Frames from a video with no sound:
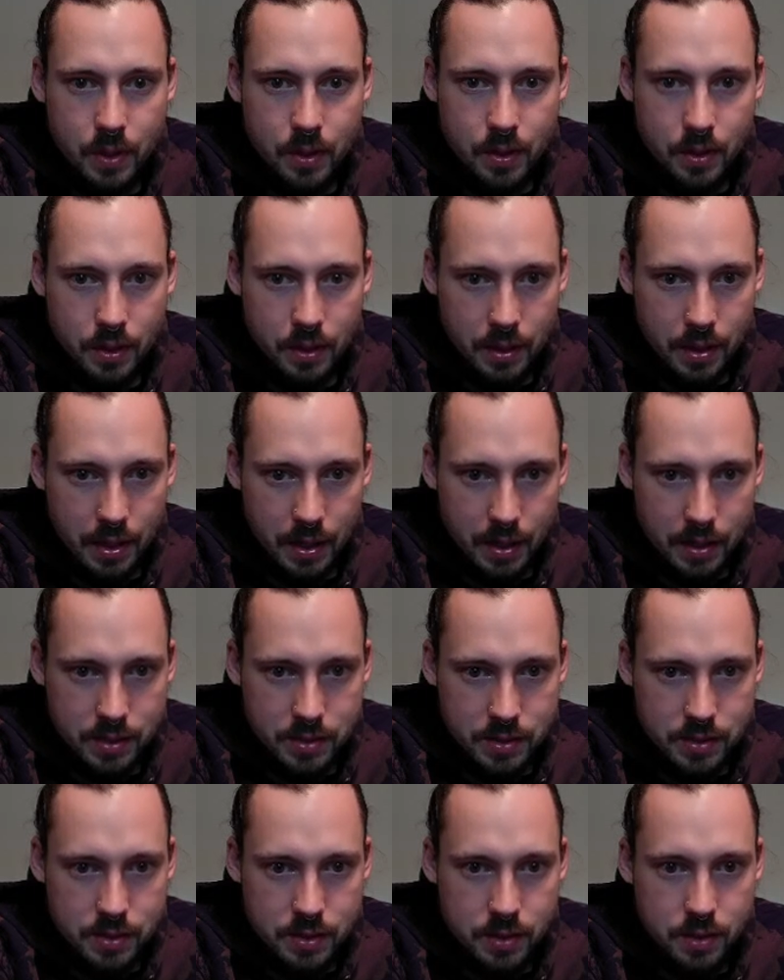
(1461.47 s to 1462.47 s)

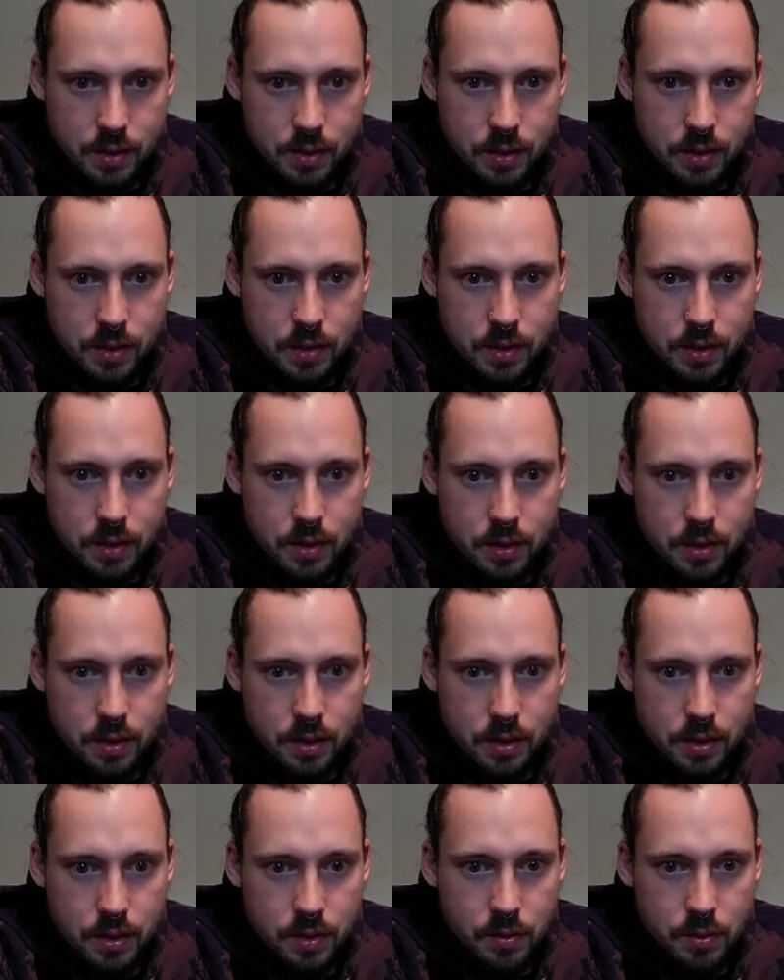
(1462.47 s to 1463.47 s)
Yes.
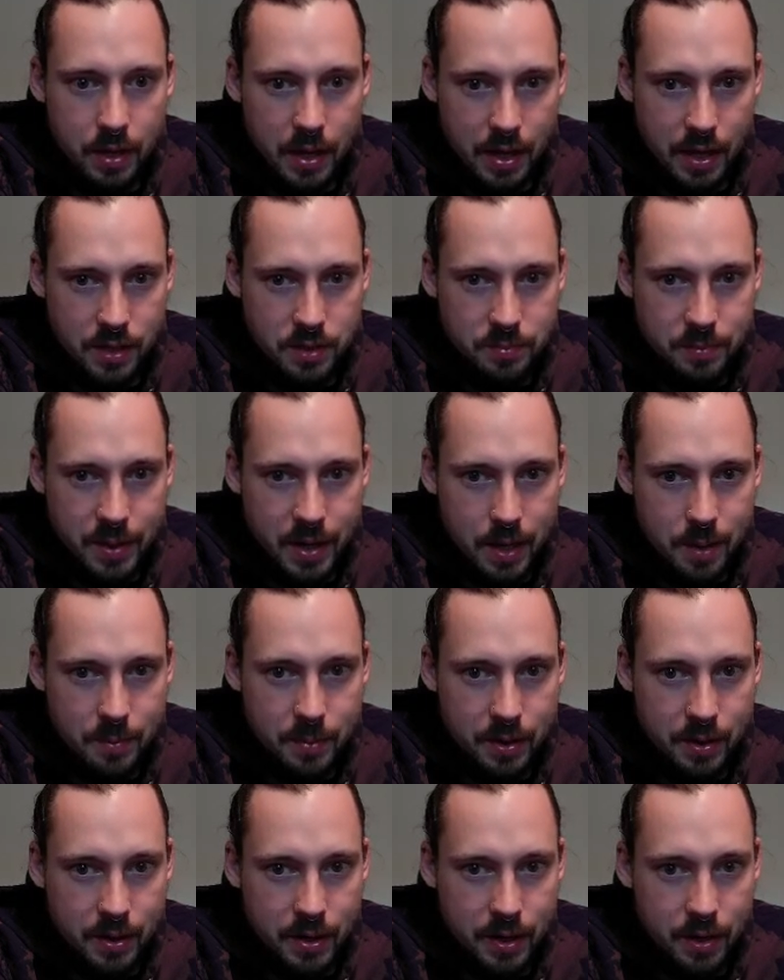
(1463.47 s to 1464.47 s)
You can't buy a
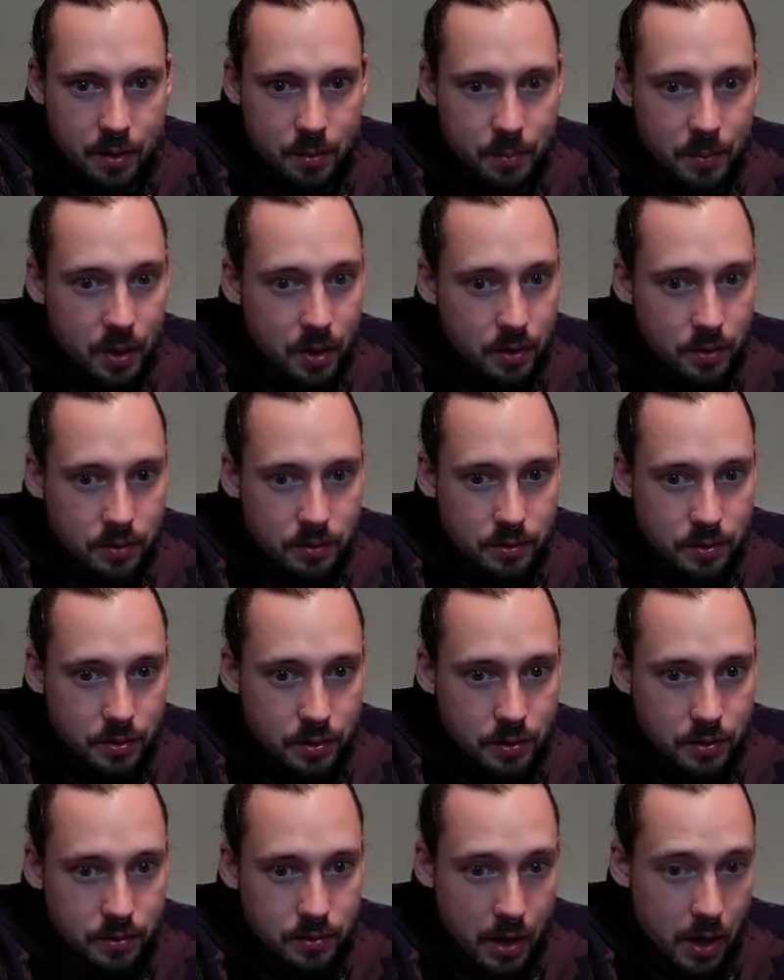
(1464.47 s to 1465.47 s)
berry at a mart.
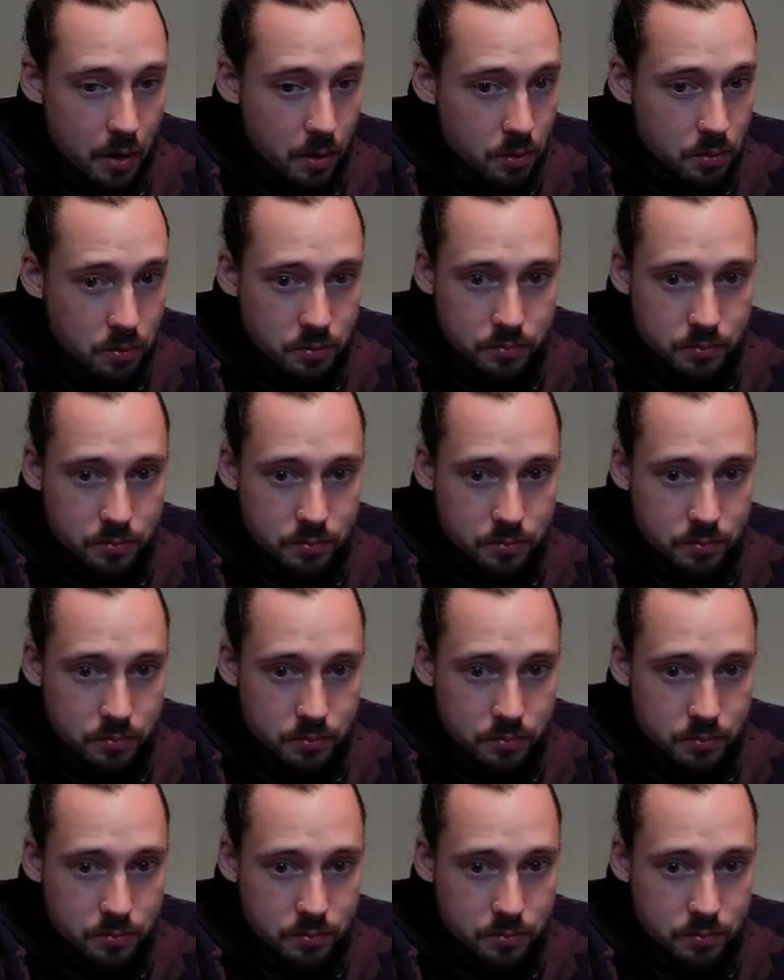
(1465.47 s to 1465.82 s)
No?